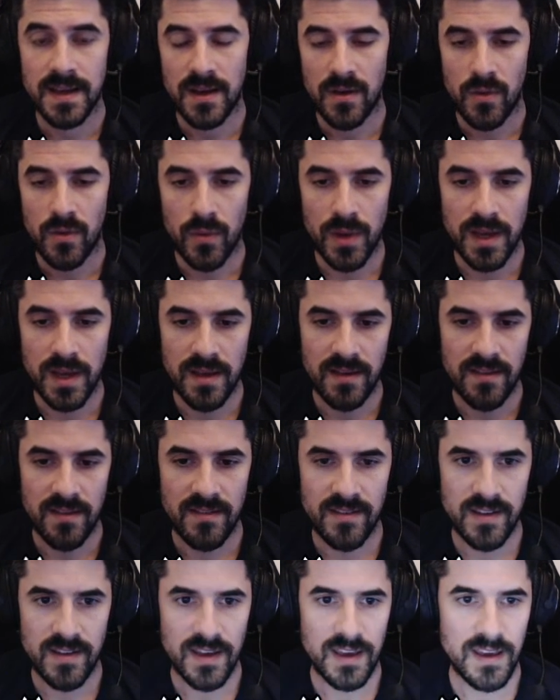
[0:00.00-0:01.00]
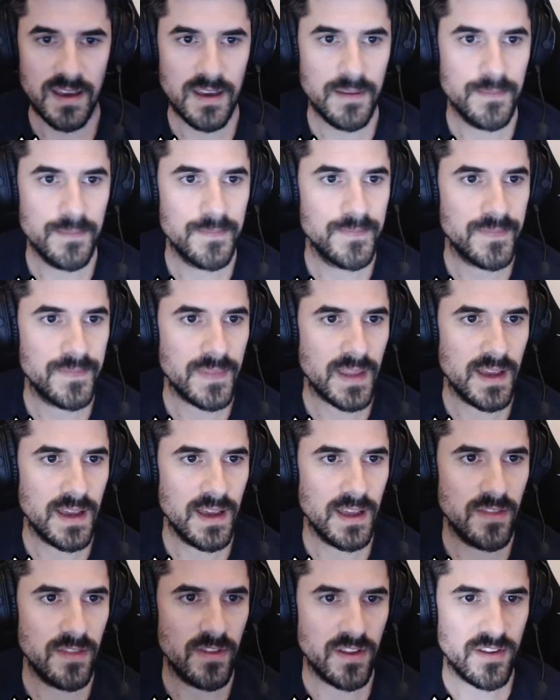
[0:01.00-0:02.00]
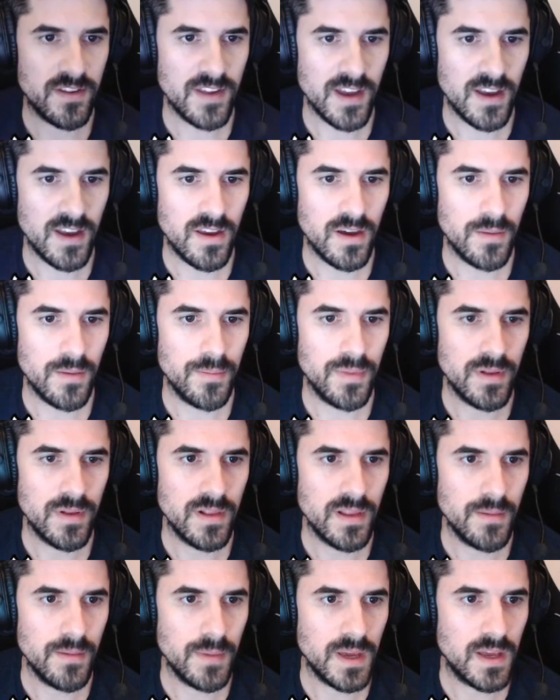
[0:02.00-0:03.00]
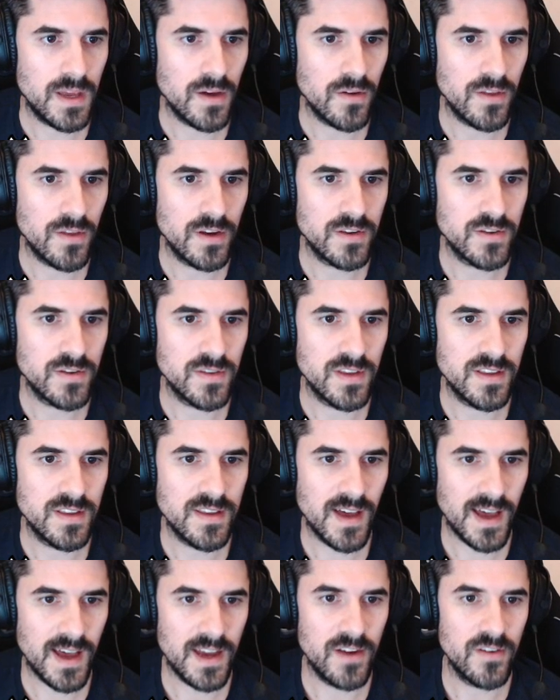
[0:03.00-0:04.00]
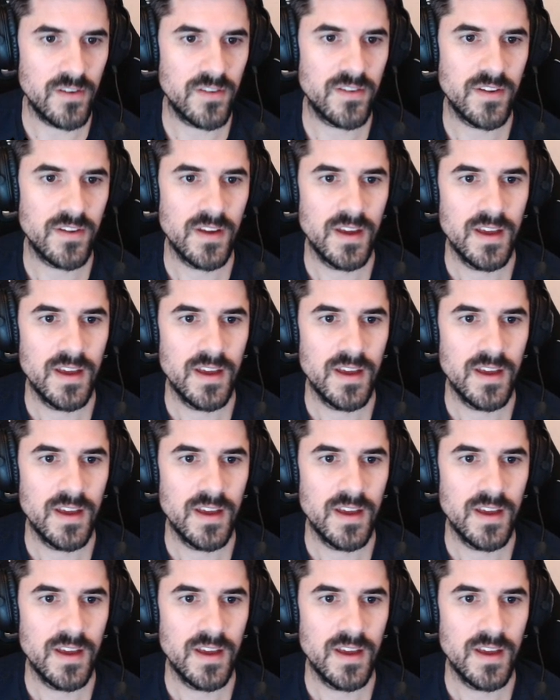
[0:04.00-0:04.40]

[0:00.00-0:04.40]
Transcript: we can see in the setup, when we go there to the tires,